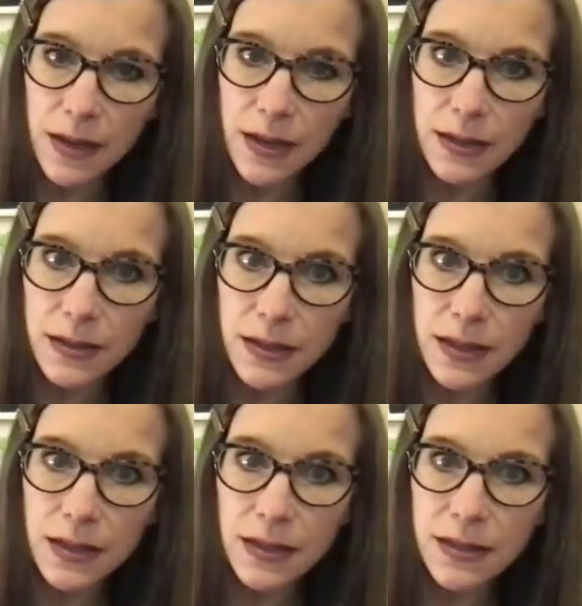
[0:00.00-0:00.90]
it
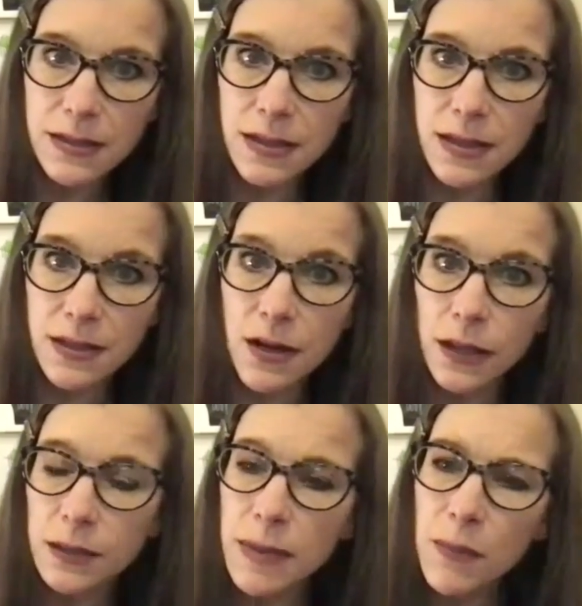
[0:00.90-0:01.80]
is, it's
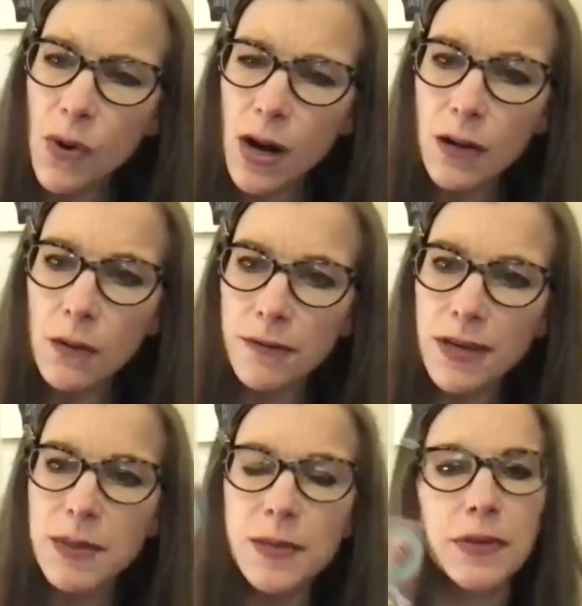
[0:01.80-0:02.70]
called a memoir with
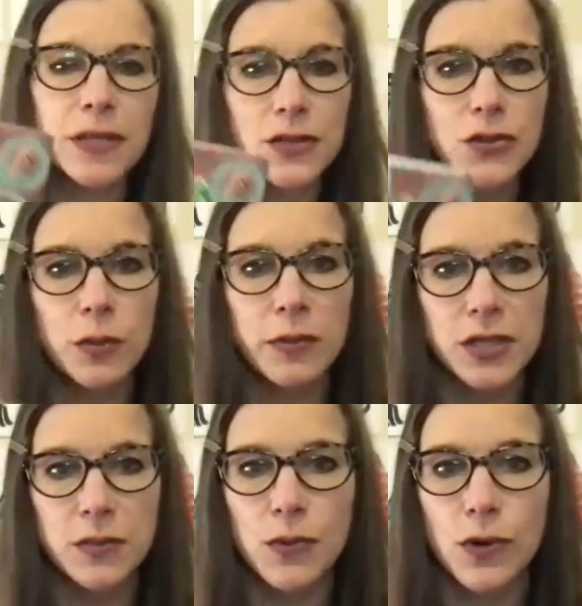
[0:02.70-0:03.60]
recipes, but it's so
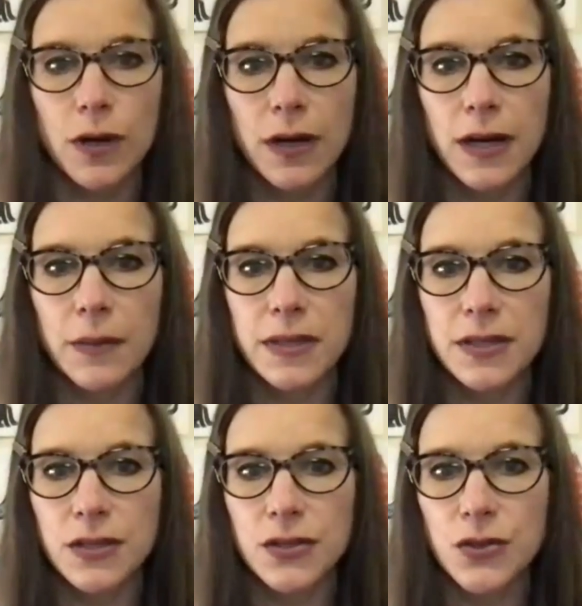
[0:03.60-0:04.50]
much more. Um, it's
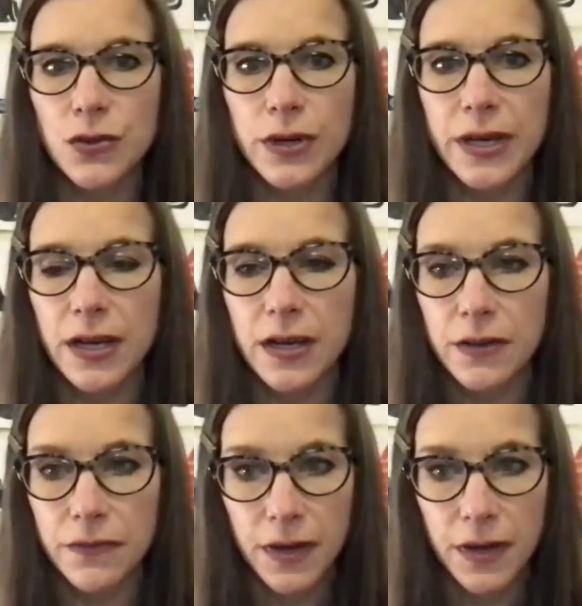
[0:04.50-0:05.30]
the story of